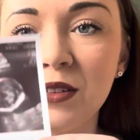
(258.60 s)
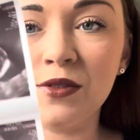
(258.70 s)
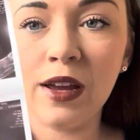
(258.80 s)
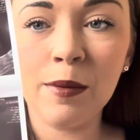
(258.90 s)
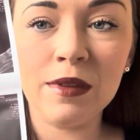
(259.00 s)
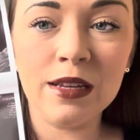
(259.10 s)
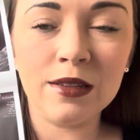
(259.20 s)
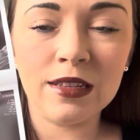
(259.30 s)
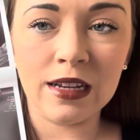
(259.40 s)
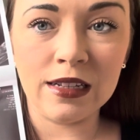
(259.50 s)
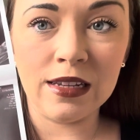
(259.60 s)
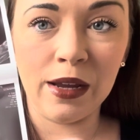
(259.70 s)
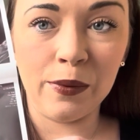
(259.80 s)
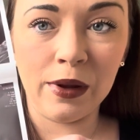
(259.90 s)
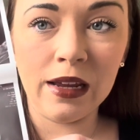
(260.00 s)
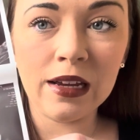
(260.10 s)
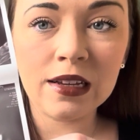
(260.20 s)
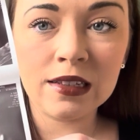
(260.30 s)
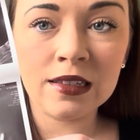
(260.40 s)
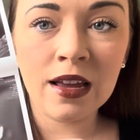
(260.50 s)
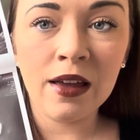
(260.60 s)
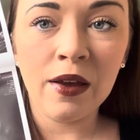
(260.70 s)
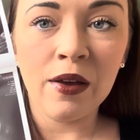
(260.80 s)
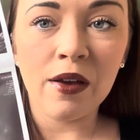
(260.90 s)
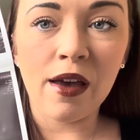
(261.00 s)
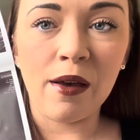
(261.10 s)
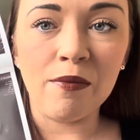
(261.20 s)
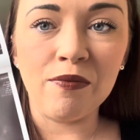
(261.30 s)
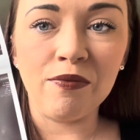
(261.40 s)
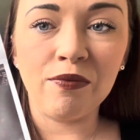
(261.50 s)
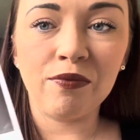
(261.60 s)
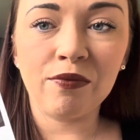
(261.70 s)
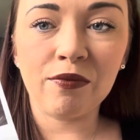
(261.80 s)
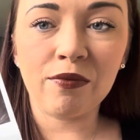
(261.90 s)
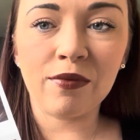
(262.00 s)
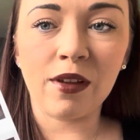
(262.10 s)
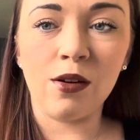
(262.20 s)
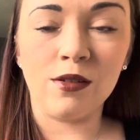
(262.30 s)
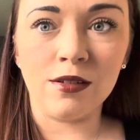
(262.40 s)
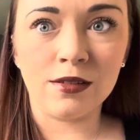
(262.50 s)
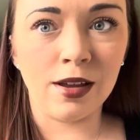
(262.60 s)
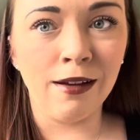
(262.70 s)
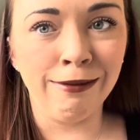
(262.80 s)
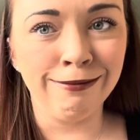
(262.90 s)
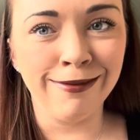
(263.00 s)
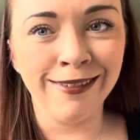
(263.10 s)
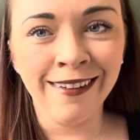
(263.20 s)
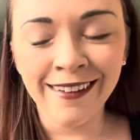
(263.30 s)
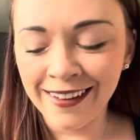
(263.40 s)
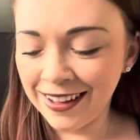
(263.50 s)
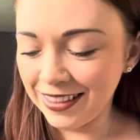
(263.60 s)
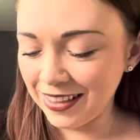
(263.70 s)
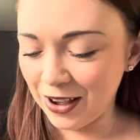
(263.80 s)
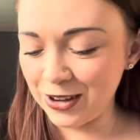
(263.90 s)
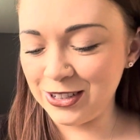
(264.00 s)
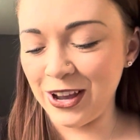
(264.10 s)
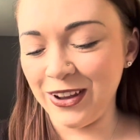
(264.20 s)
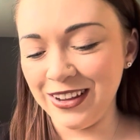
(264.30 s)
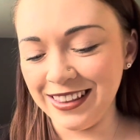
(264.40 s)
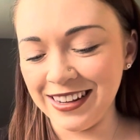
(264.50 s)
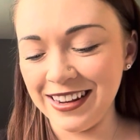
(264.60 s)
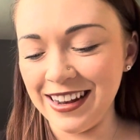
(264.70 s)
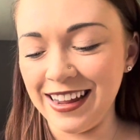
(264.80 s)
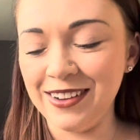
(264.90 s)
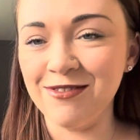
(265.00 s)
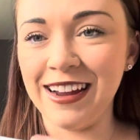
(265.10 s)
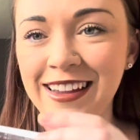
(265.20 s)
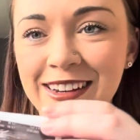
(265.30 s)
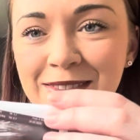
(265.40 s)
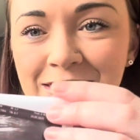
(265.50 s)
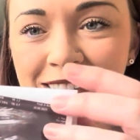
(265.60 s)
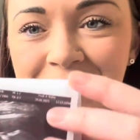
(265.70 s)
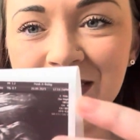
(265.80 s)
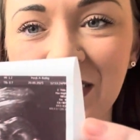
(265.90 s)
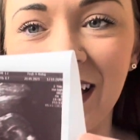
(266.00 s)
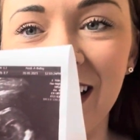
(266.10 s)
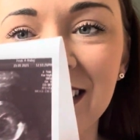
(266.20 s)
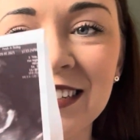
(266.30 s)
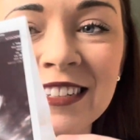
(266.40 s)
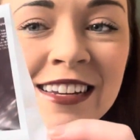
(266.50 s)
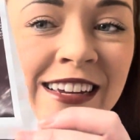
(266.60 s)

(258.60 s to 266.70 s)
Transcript: of him. These are 16 weeks. Oh God, I'll show you the like regular ones first.